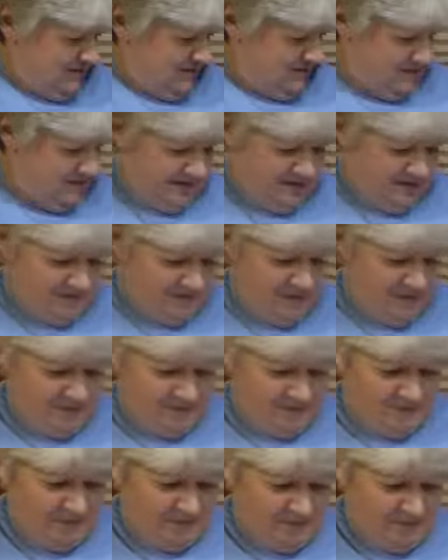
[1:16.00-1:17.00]

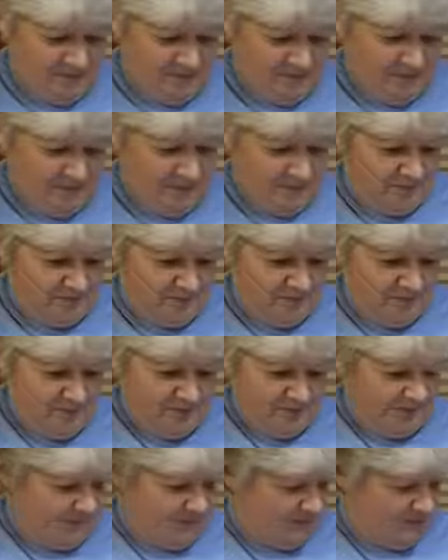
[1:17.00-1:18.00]

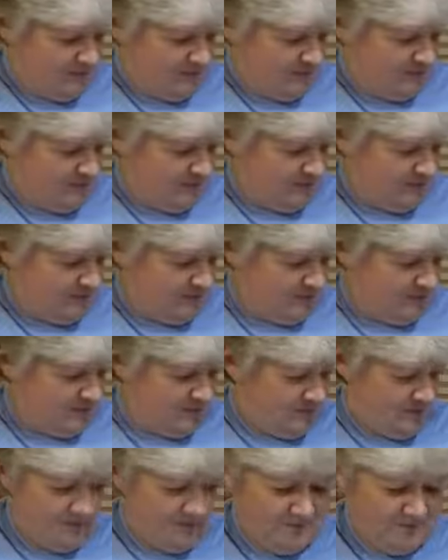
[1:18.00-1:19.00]

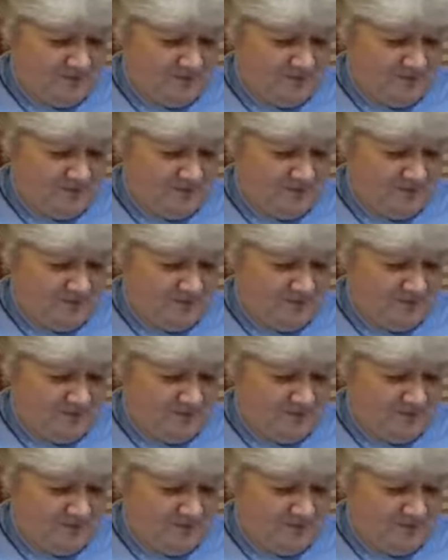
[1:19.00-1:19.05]
Nothing is said.